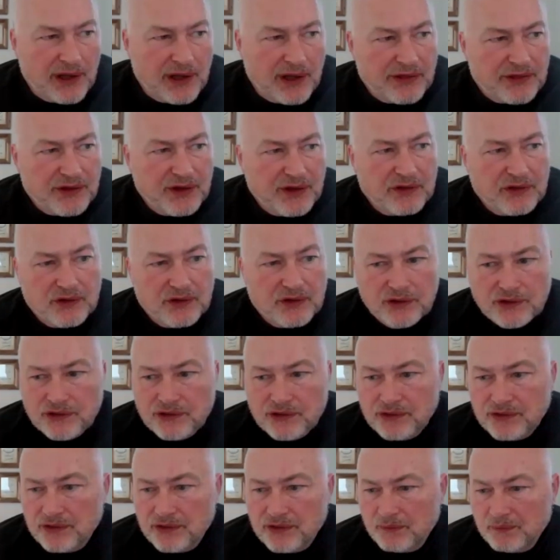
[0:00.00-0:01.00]
think there's
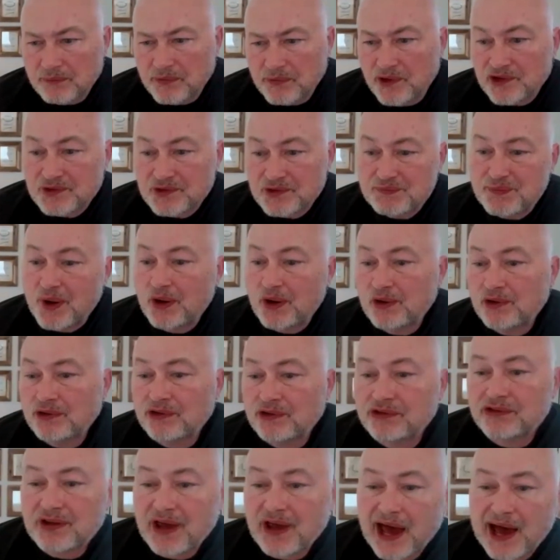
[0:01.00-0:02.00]

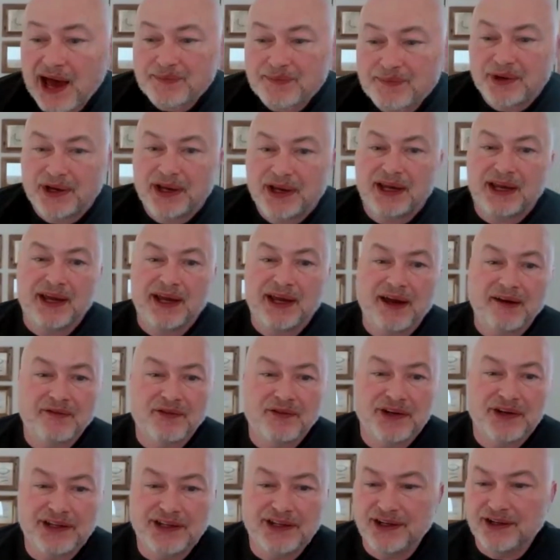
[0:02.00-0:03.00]
posts happening
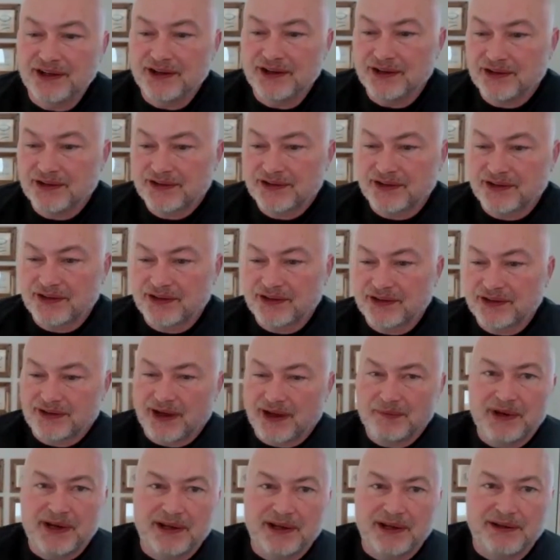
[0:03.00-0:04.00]
every year since I've
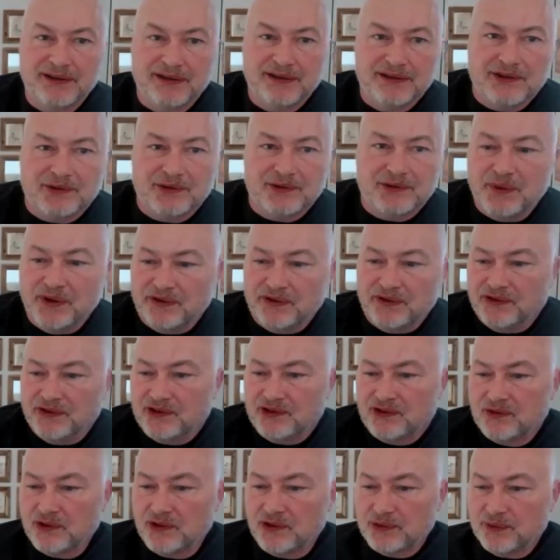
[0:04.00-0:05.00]
been in this business
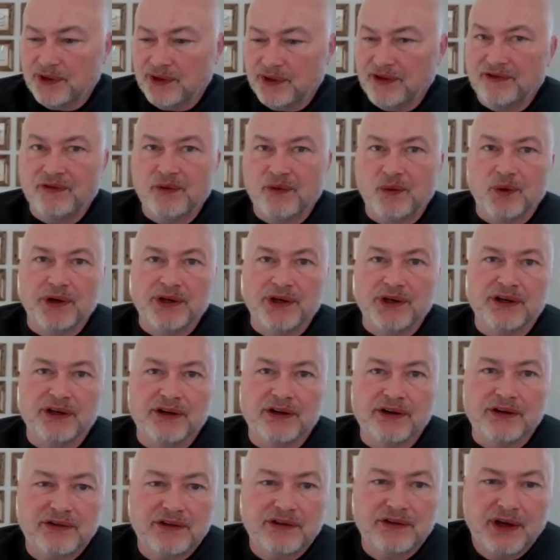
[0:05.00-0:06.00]
for 24
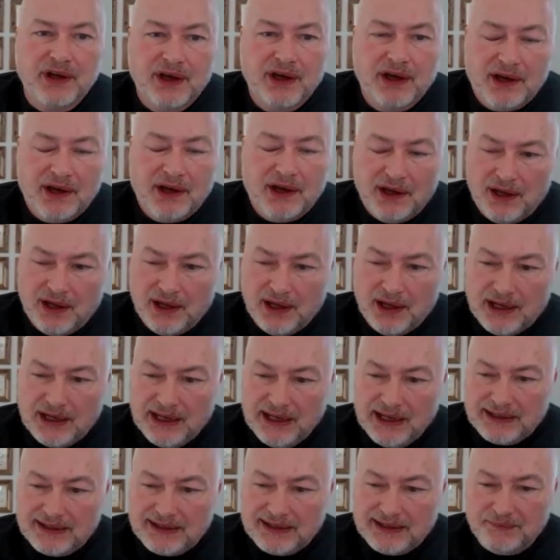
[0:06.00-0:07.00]
years. And I
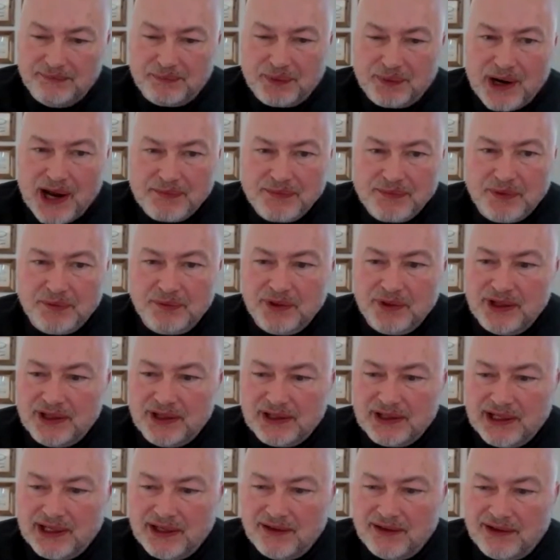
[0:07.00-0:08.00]
can probably
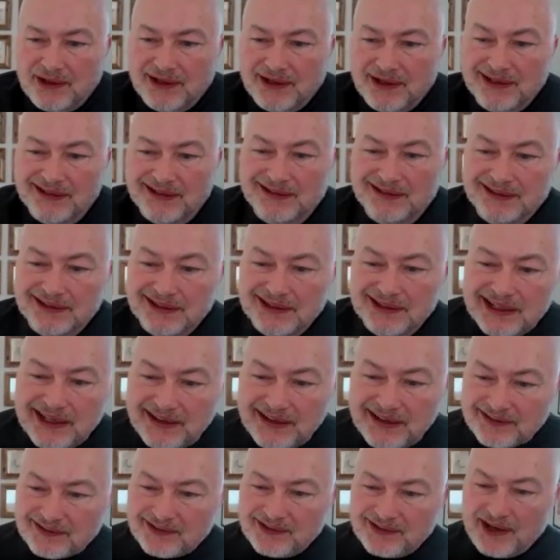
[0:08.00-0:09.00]
count on at
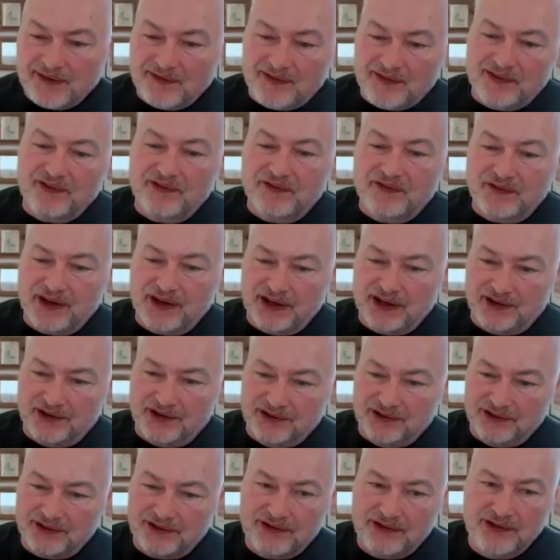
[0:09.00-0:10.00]
least seven
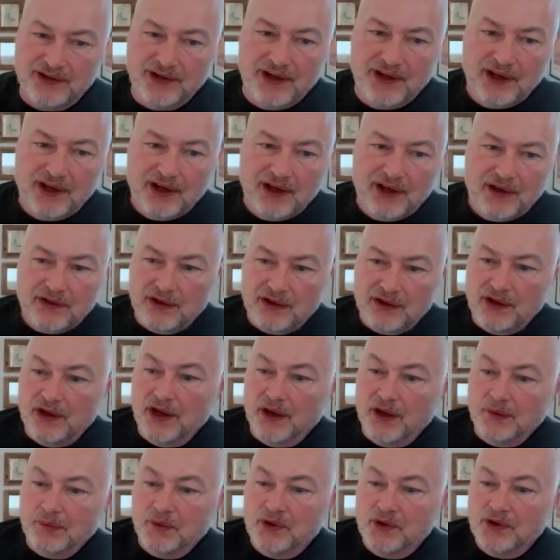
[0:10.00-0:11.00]
fingers the
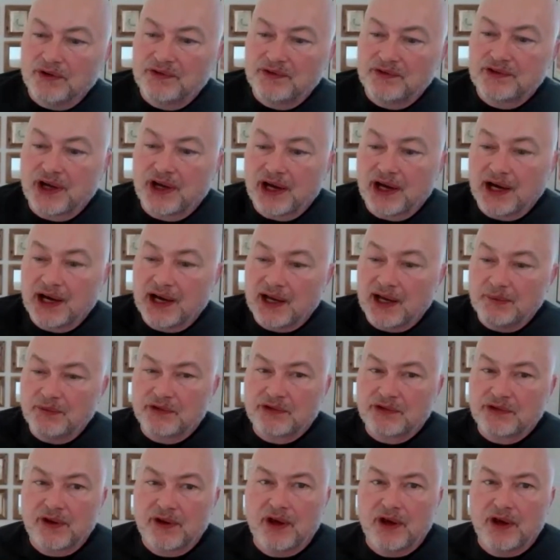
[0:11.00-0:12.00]
number of
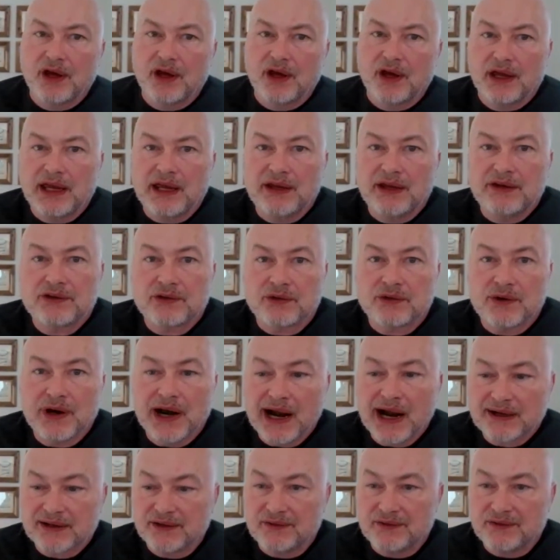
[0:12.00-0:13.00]
times
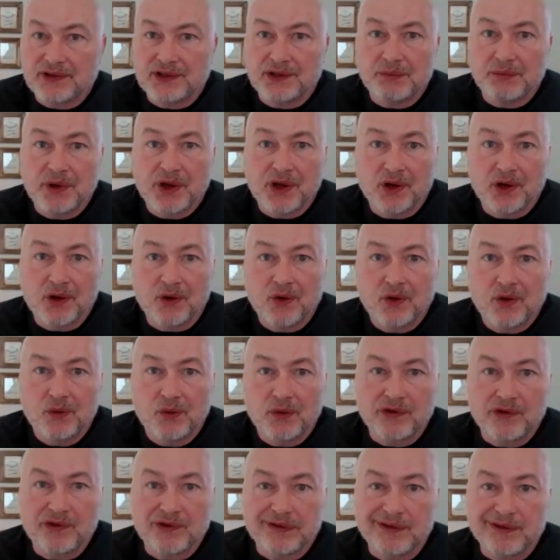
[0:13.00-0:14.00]
interactive email
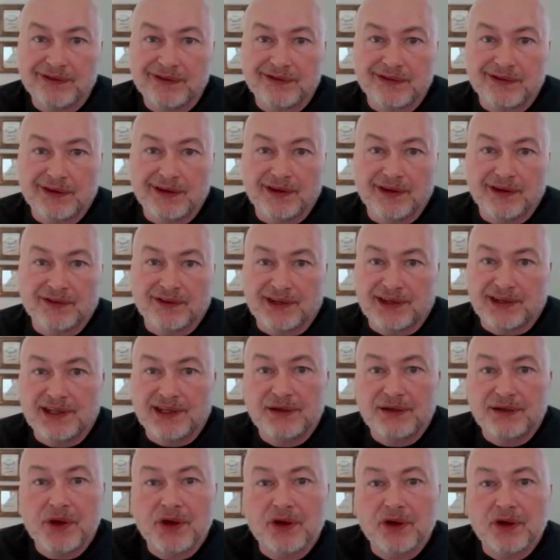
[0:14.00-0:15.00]
was listed as an
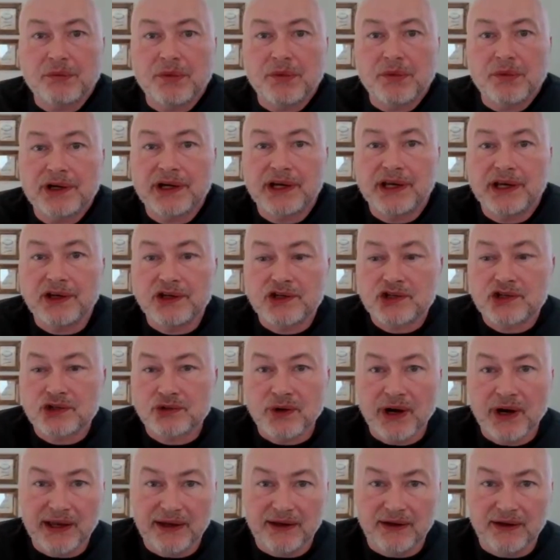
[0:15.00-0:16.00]
email marketing
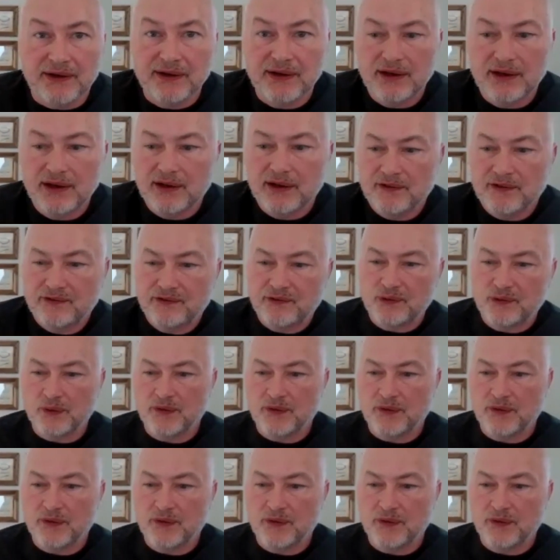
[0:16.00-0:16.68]
trend for